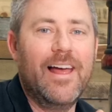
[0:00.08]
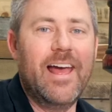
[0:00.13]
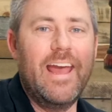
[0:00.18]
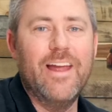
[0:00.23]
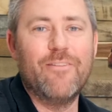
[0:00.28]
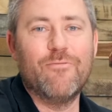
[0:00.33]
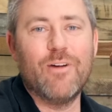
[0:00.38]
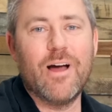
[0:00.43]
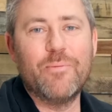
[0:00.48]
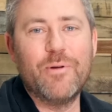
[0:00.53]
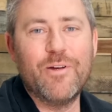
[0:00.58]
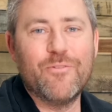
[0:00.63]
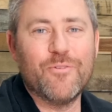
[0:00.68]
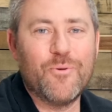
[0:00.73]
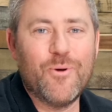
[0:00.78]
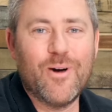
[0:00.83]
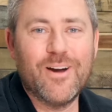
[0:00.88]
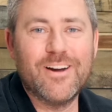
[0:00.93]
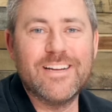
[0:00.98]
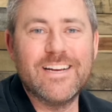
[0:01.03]
Hey, Rob here for
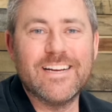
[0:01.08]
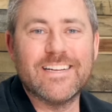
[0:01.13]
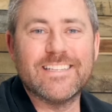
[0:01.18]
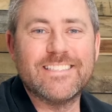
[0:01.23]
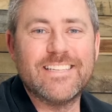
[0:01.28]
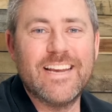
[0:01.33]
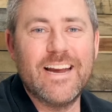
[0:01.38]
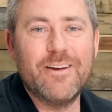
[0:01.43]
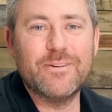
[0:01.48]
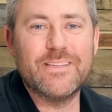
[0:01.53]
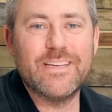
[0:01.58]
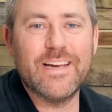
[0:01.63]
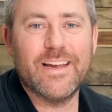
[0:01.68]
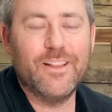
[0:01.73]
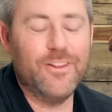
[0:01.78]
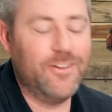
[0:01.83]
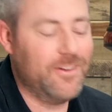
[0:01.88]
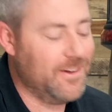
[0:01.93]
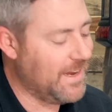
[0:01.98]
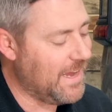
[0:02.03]
Quadratec. Today we're
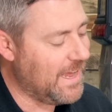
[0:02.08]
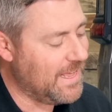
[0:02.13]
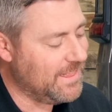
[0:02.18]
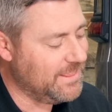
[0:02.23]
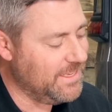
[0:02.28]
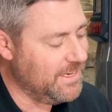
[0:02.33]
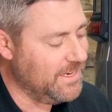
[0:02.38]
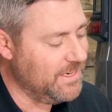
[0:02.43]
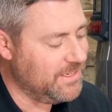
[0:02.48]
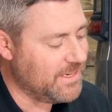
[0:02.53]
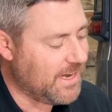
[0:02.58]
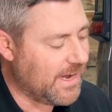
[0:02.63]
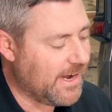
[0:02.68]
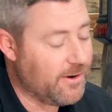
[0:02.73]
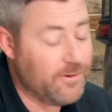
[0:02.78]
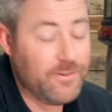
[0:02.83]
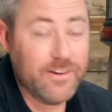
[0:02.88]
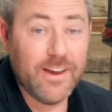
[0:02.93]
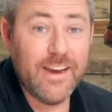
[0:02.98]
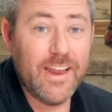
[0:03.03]
taking a look at the
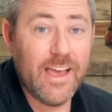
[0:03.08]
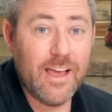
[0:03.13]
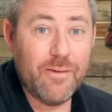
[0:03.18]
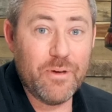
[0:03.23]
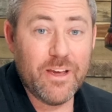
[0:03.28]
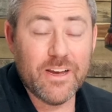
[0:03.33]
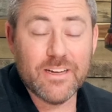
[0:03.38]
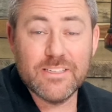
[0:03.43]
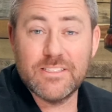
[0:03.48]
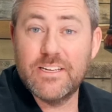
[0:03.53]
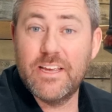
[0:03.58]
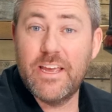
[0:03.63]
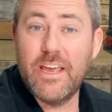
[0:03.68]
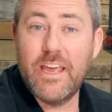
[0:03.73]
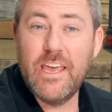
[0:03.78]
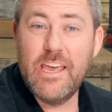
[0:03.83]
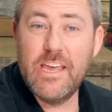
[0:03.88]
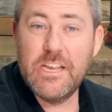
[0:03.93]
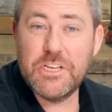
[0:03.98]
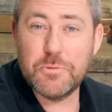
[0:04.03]
Diode Dynamics
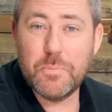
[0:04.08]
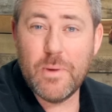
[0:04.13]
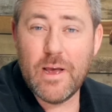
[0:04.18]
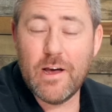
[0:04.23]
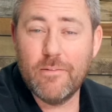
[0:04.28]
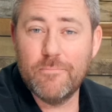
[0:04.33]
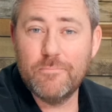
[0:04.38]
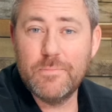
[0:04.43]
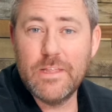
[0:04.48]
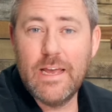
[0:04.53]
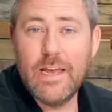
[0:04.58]
HitchMount